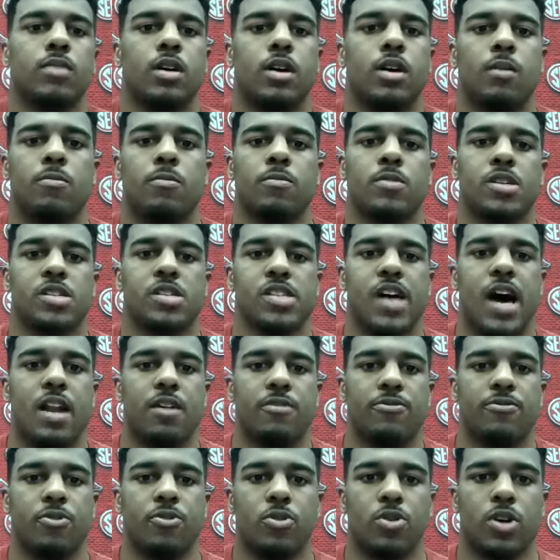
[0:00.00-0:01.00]
I'm
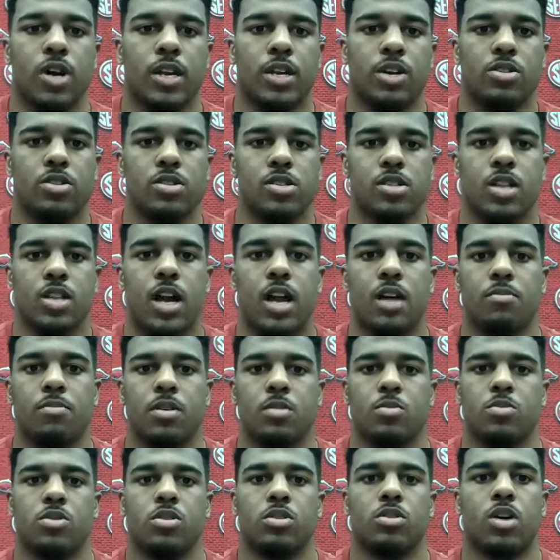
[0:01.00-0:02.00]
excited for it. I know there's a lot of
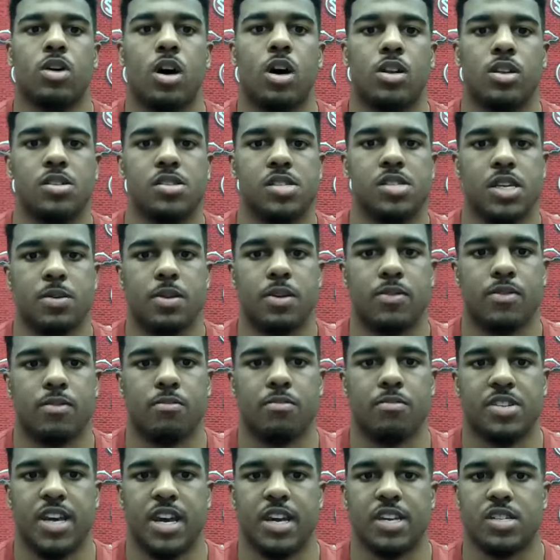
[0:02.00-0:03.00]
people on this team are
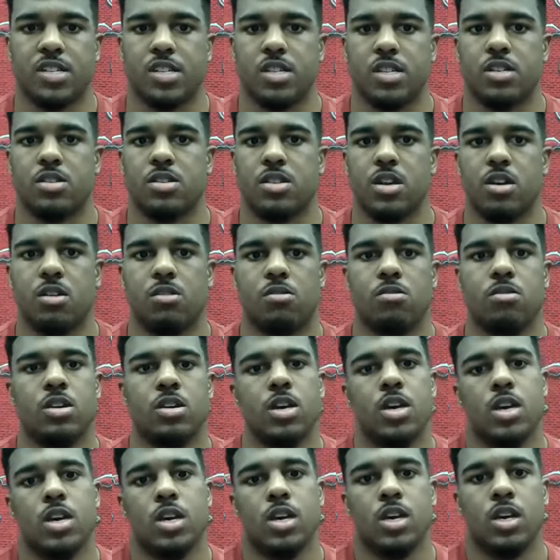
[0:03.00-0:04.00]
from Texas, so
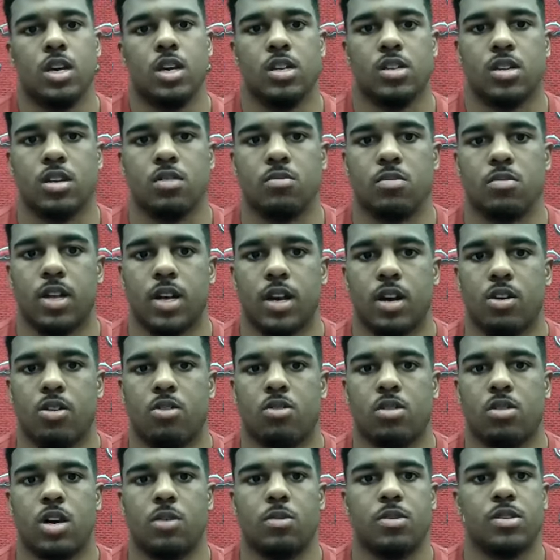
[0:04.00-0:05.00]
it's going to be like a
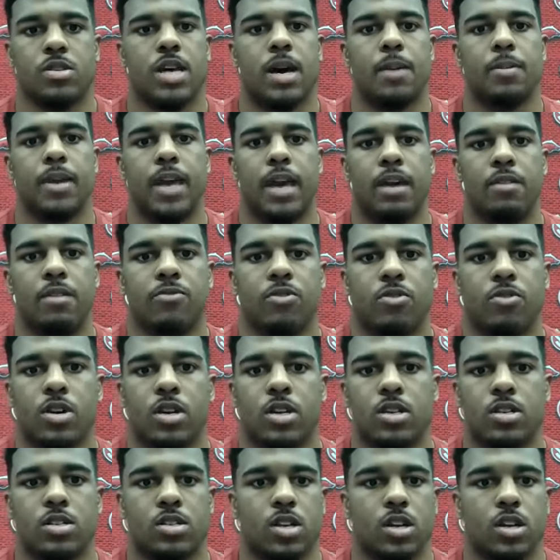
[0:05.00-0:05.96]
homecoming type game for us.